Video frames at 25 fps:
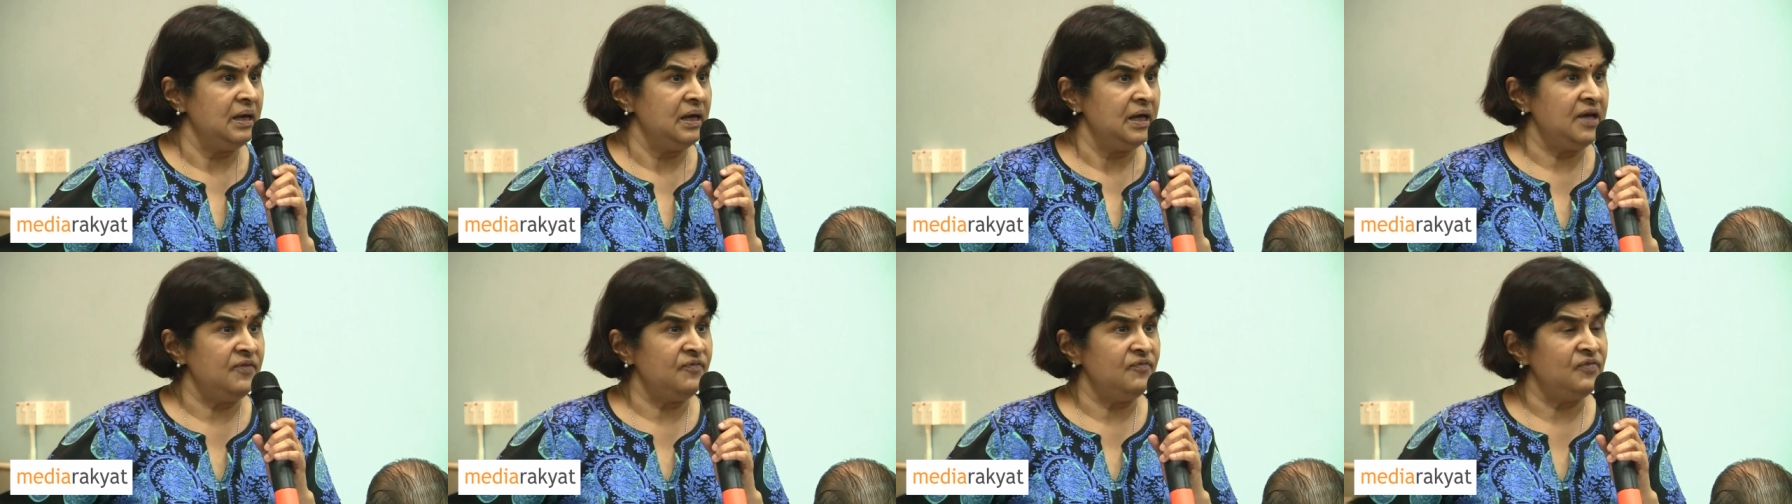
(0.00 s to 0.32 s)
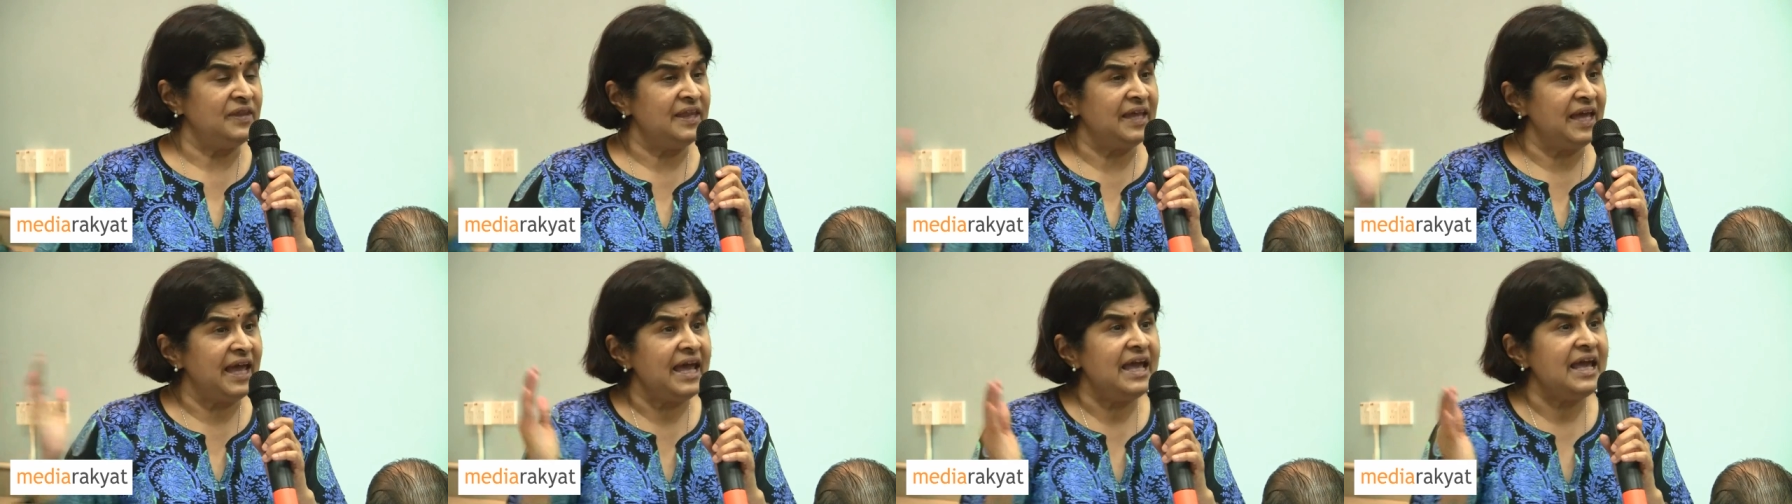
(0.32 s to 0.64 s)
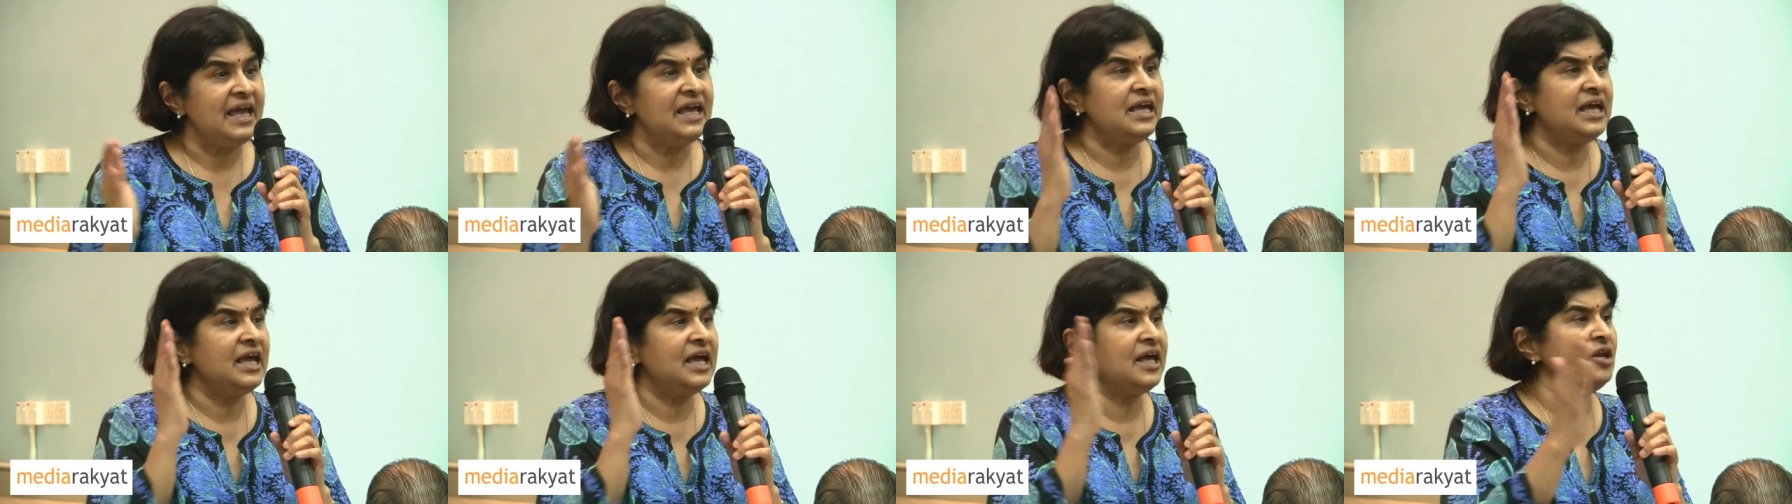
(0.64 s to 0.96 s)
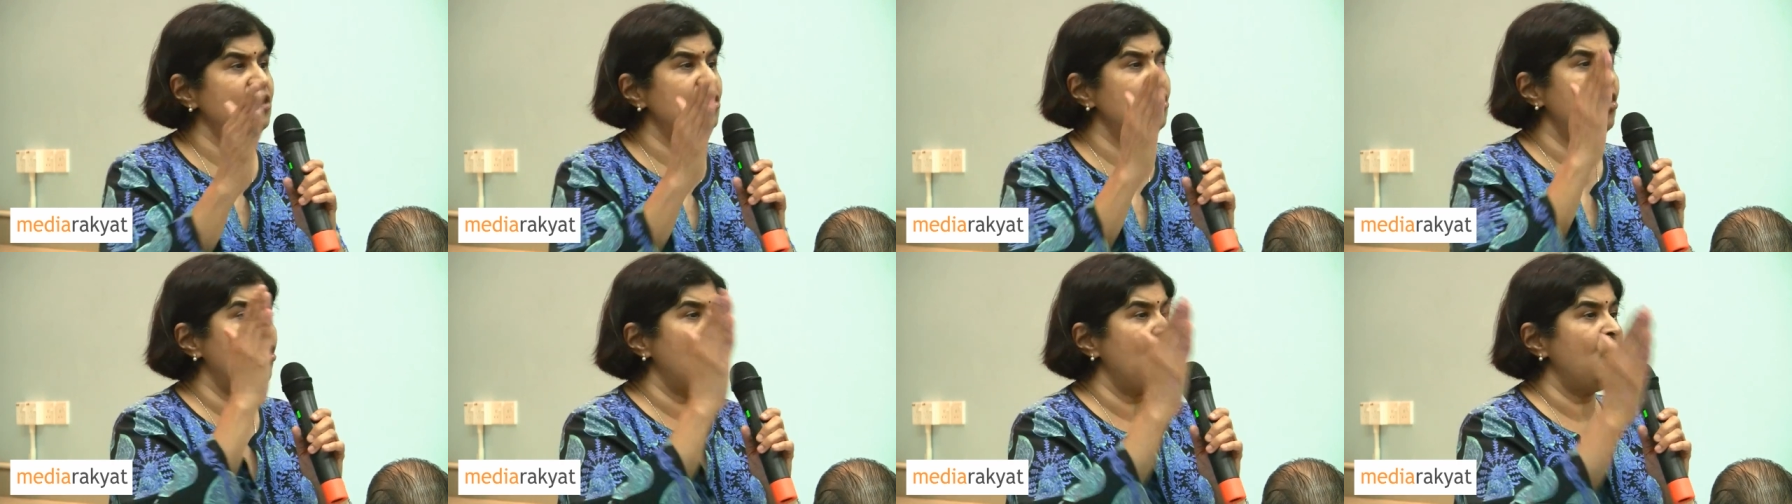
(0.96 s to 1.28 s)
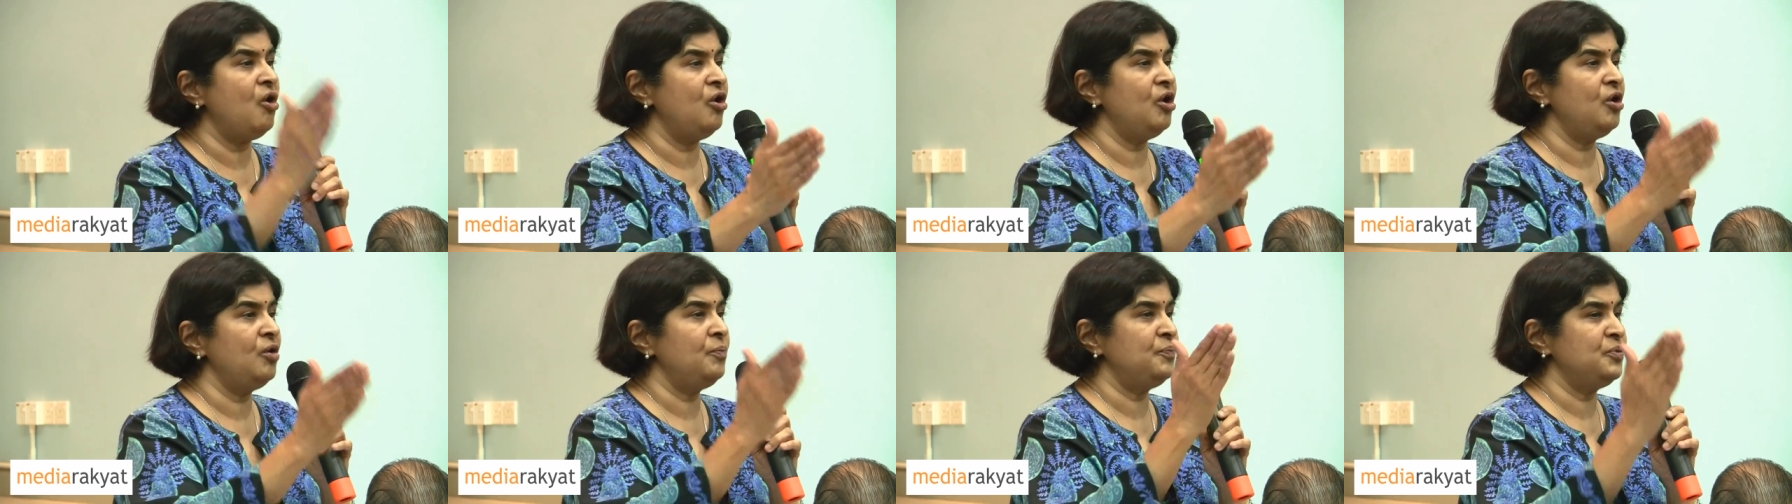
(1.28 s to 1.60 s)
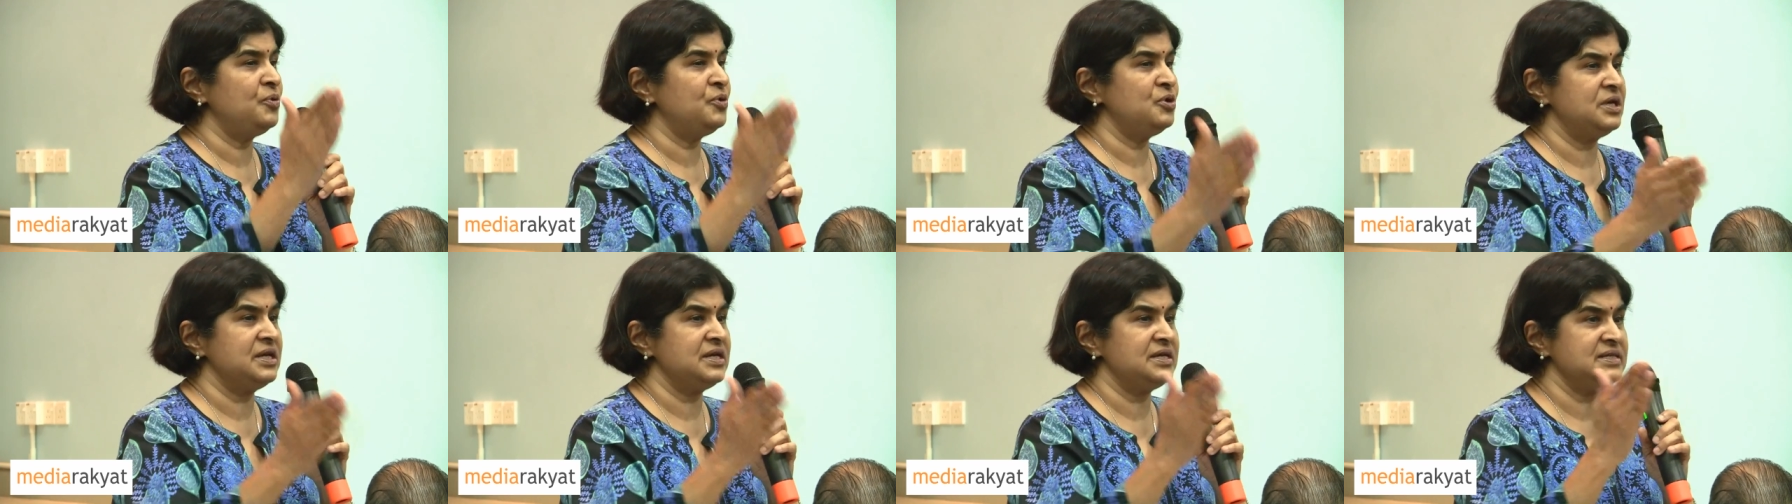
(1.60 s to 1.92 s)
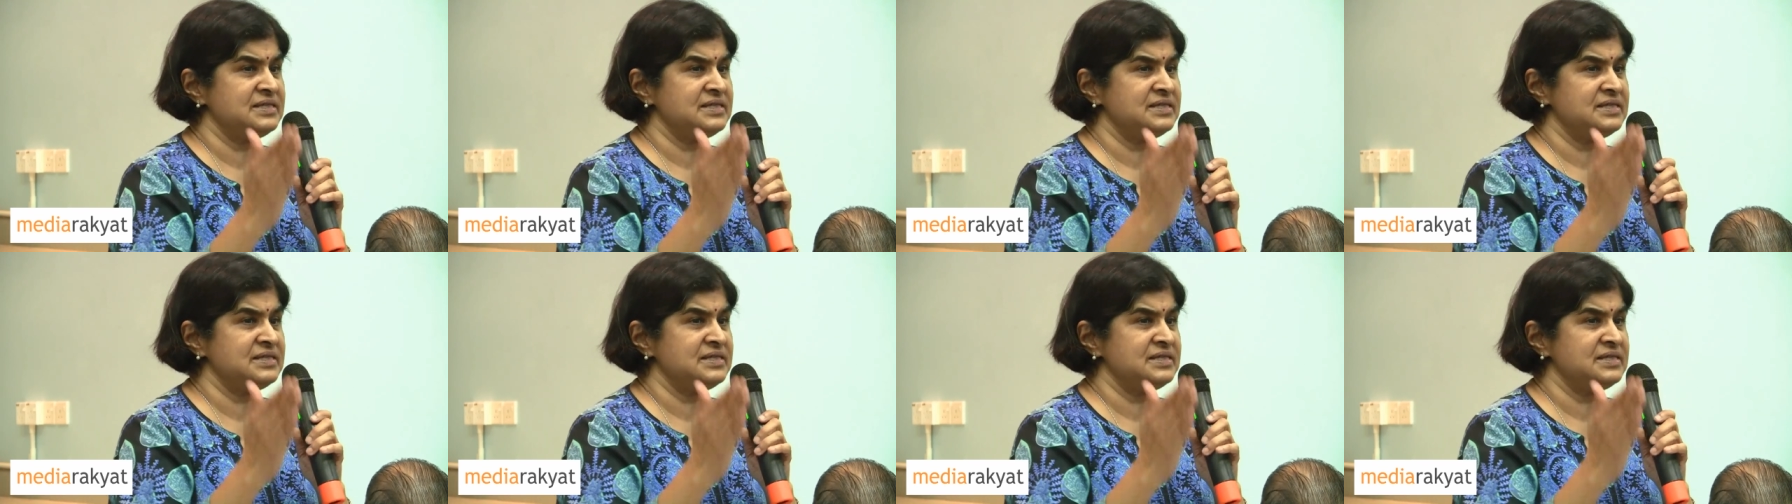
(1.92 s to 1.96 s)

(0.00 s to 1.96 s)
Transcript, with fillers: If they can all put